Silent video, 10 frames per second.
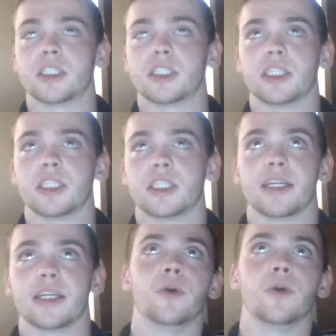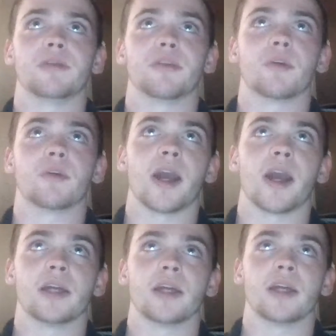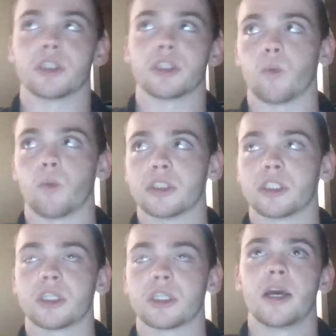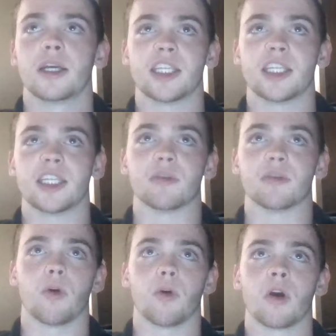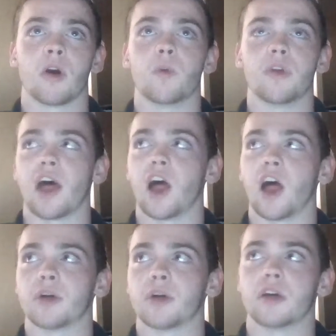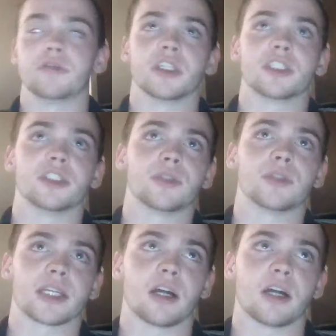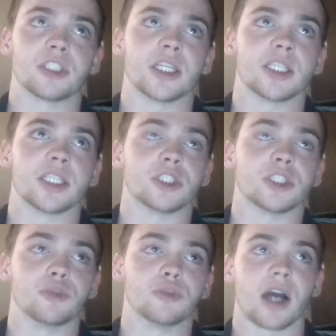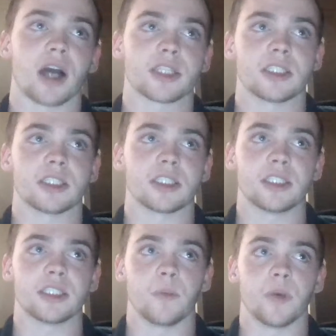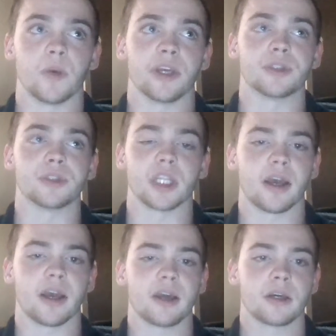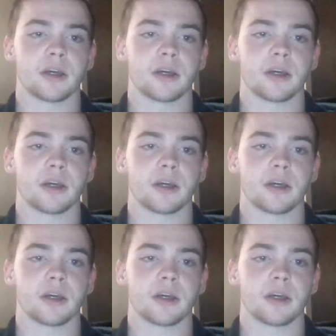seeing it in a new, different way that wasn't once seen before with the help of this new technology and these new processes that we use today.